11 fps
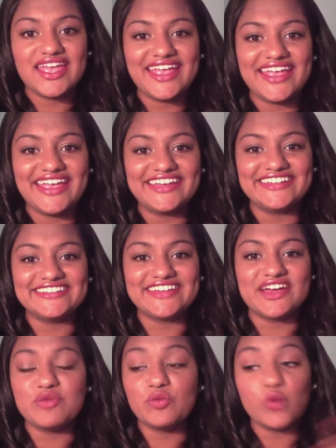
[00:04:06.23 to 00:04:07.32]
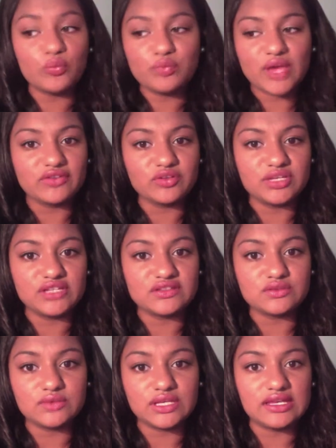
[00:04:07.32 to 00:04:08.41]
And um, it won't ever be as
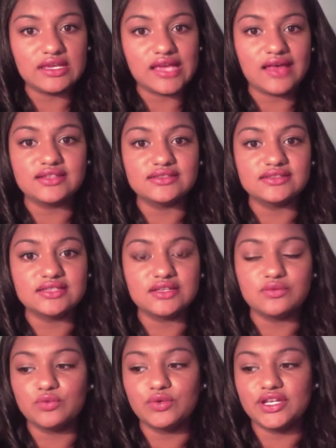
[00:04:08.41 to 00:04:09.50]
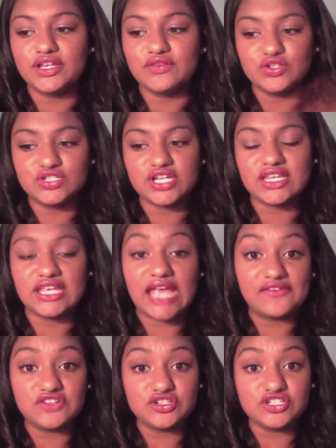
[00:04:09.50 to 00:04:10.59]
squeaky as it would if you're checking
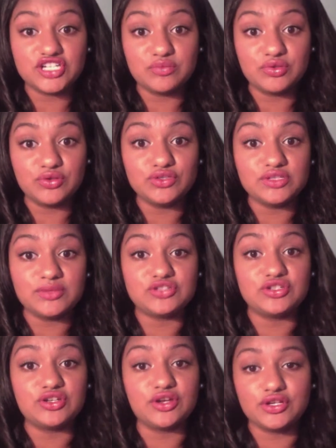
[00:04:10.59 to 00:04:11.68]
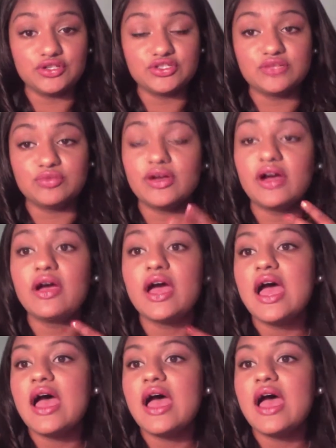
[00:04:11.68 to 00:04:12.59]
after your shampoo to make sure you got all your shampoo out.